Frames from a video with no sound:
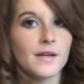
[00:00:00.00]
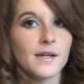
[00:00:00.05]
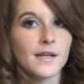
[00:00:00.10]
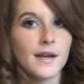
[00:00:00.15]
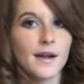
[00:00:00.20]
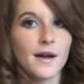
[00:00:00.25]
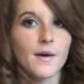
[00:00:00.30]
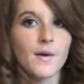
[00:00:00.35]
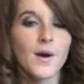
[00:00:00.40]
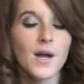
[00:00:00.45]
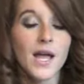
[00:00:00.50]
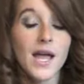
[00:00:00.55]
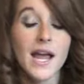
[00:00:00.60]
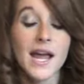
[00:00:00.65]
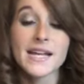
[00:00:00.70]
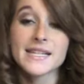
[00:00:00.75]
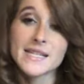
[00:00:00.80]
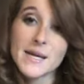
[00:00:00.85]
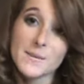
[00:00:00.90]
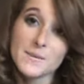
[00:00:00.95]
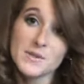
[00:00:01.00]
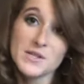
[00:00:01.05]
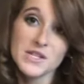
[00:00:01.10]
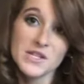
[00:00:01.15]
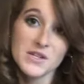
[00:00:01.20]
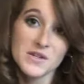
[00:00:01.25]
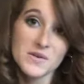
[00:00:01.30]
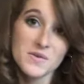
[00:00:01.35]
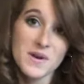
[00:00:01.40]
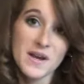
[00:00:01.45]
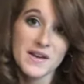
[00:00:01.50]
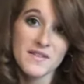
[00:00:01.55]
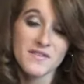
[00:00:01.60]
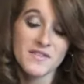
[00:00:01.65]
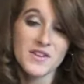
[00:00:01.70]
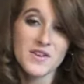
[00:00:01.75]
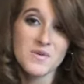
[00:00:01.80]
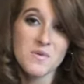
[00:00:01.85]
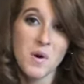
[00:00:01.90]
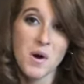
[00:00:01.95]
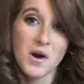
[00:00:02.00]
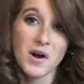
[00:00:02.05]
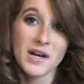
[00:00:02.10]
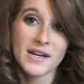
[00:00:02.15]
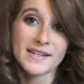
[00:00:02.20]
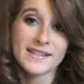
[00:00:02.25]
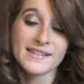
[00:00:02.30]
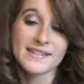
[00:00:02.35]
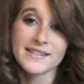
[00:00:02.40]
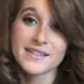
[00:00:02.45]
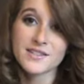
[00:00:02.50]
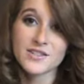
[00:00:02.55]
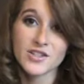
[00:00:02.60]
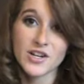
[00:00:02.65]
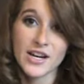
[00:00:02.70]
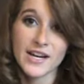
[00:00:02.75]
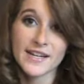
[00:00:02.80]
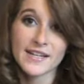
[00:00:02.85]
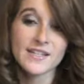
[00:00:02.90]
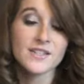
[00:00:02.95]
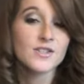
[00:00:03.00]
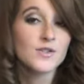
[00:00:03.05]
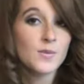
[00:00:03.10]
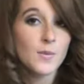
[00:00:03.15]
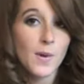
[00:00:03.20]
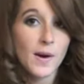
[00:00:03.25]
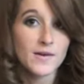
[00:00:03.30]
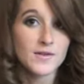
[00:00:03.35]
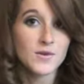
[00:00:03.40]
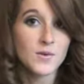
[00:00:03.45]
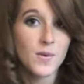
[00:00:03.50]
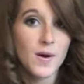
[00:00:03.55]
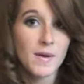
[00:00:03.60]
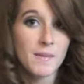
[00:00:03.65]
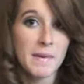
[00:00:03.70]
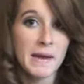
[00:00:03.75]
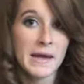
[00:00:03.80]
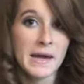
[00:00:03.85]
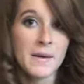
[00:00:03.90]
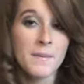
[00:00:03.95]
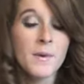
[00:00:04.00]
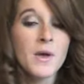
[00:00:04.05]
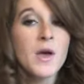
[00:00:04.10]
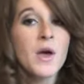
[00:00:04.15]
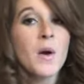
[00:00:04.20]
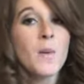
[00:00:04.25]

you know, it's up to you if you are in 6th grade and you want to wear makeup,